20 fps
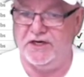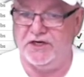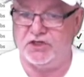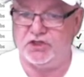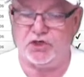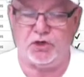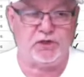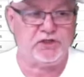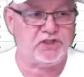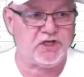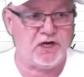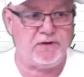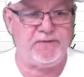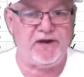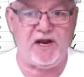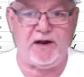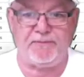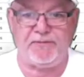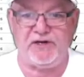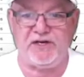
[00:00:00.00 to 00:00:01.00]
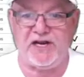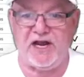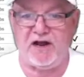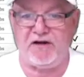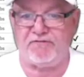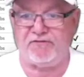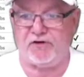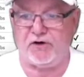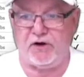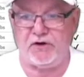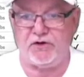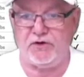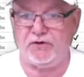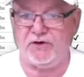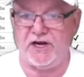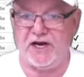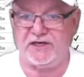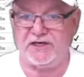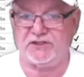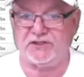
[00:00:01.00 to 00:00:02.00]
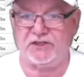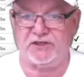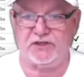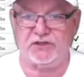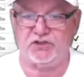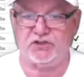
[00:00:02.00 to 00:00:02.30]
So it's going to be up and down for all you guys that are